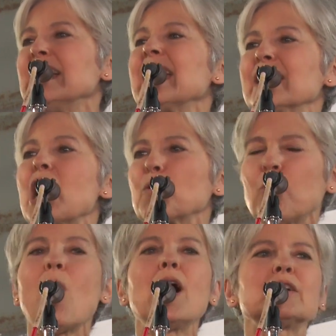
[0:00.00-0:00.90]
and our
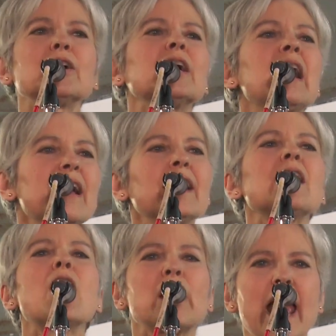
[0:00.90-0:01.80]
water and
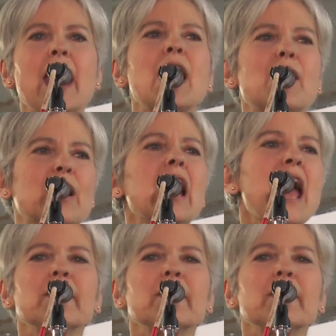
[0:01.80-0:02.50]
our air